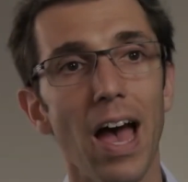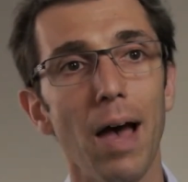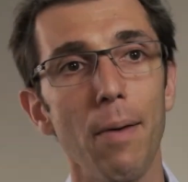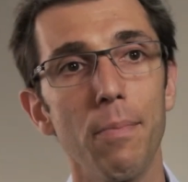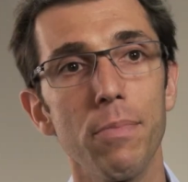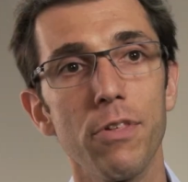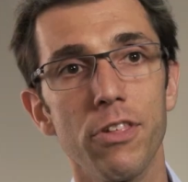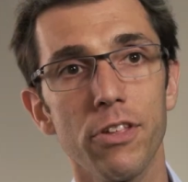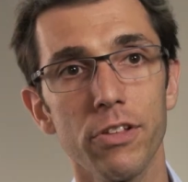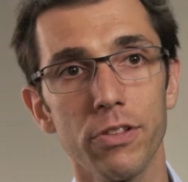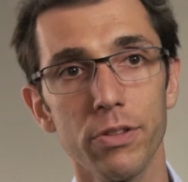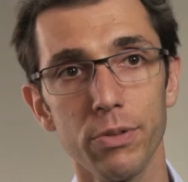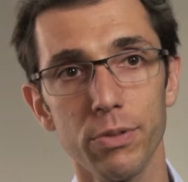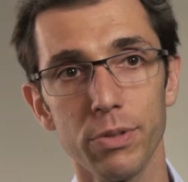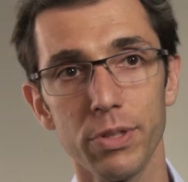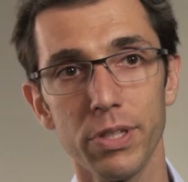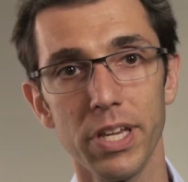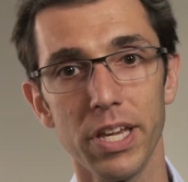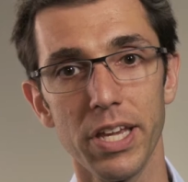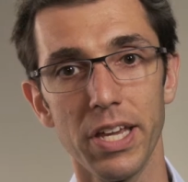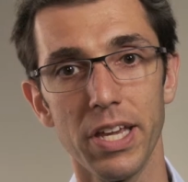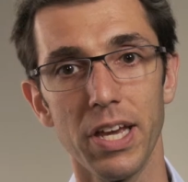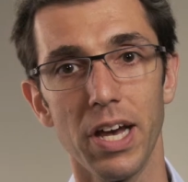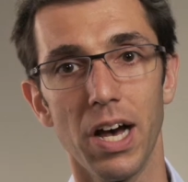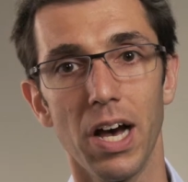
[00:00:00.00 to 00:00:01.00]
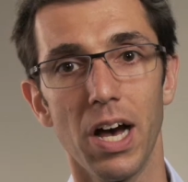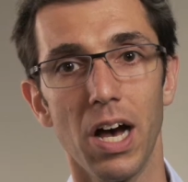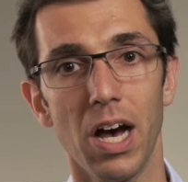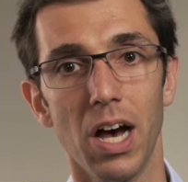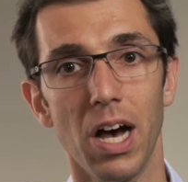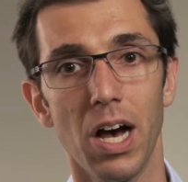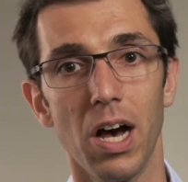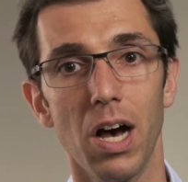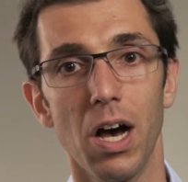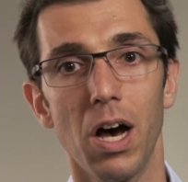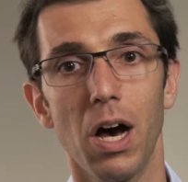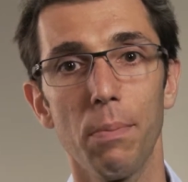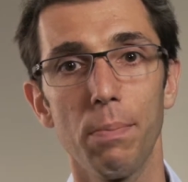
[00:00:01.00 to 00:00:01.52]
absolutely
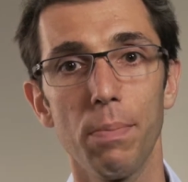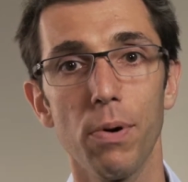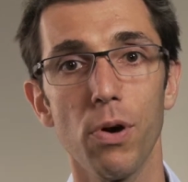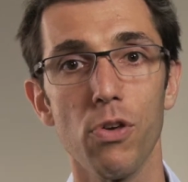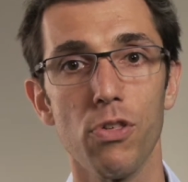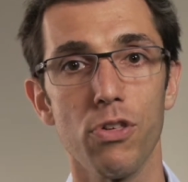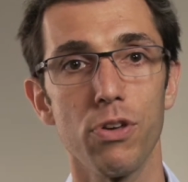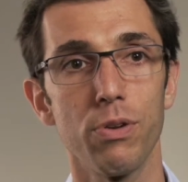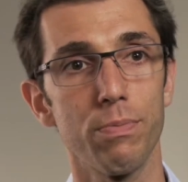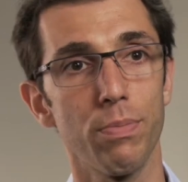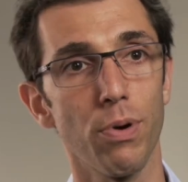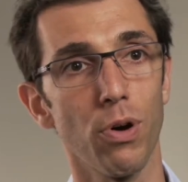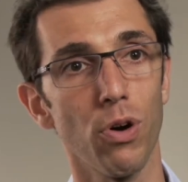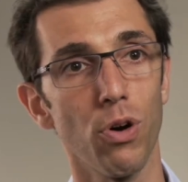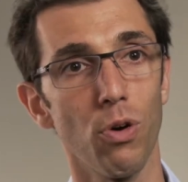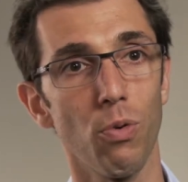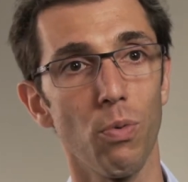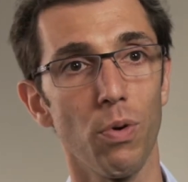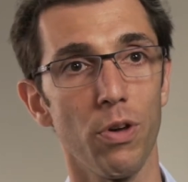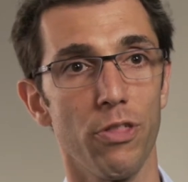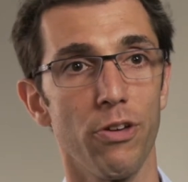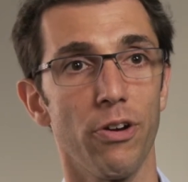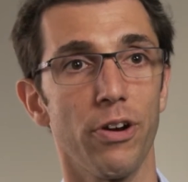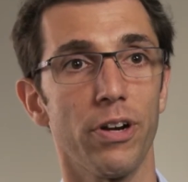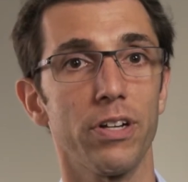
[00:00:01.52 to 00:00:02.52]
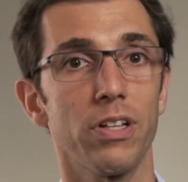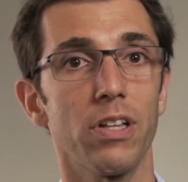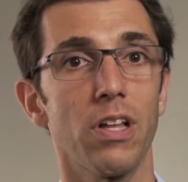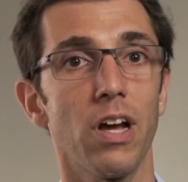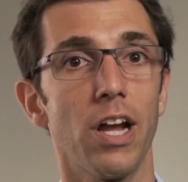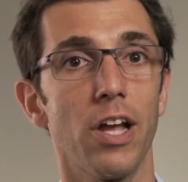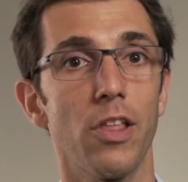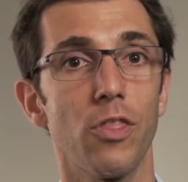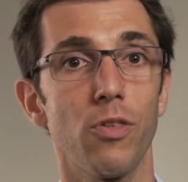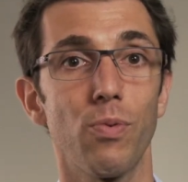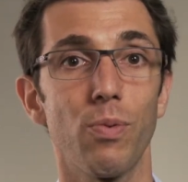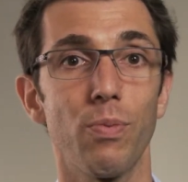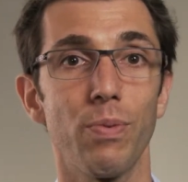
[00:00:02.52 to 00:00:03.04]
uh, a push and pull with our
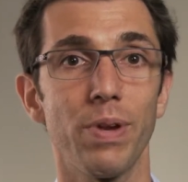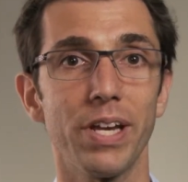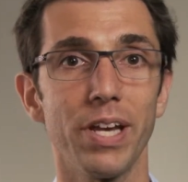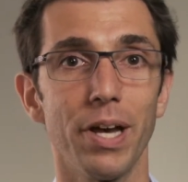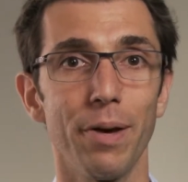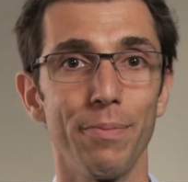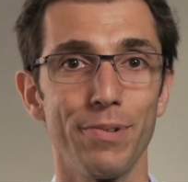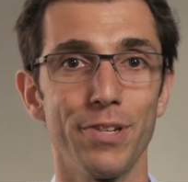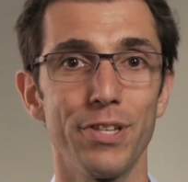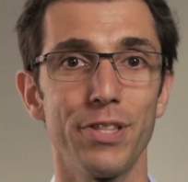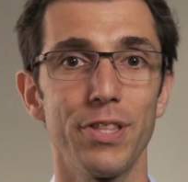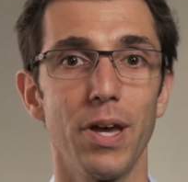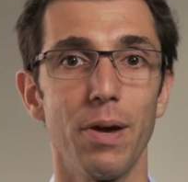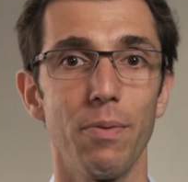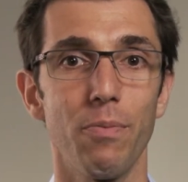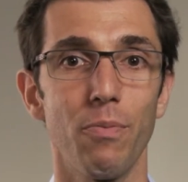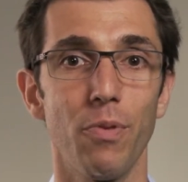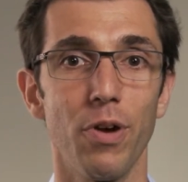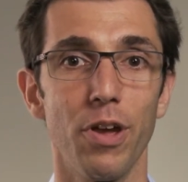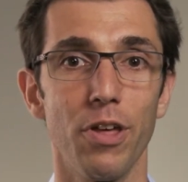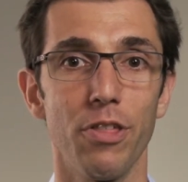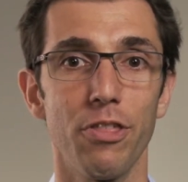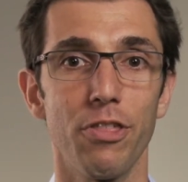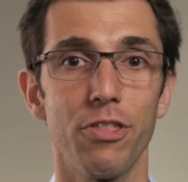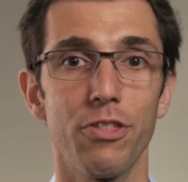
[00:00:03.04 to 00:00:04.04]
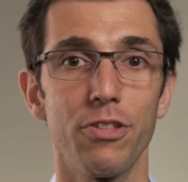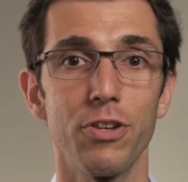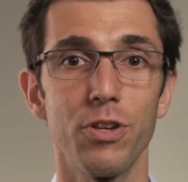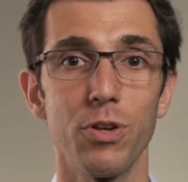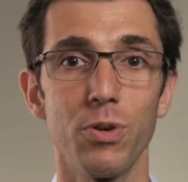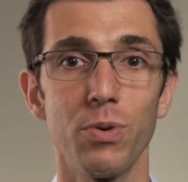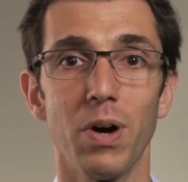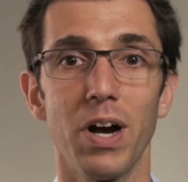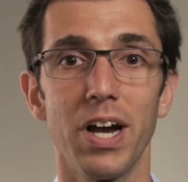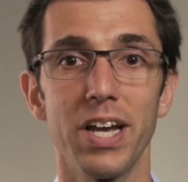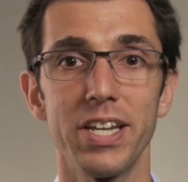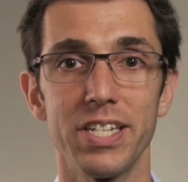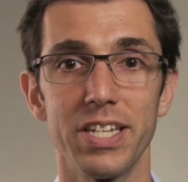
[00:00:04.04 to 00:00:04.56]
clients when we come to them with
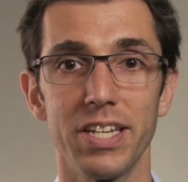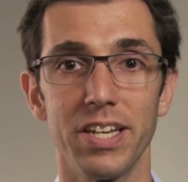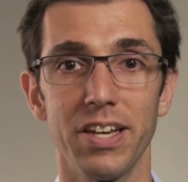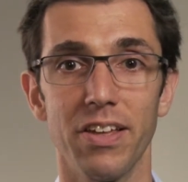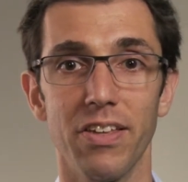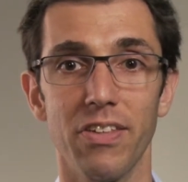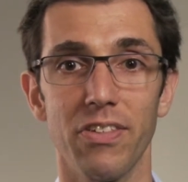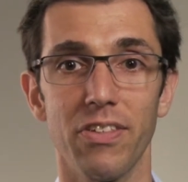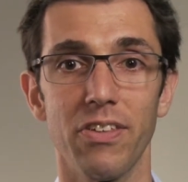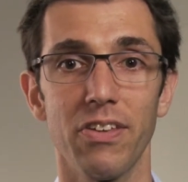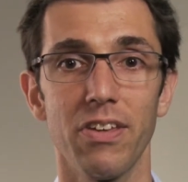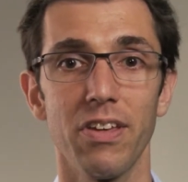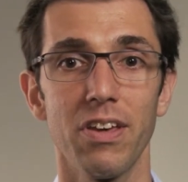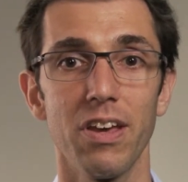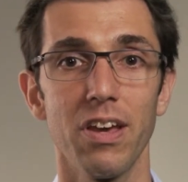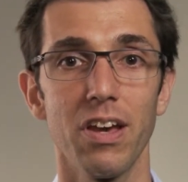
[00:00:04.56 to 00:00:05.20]
new ideas.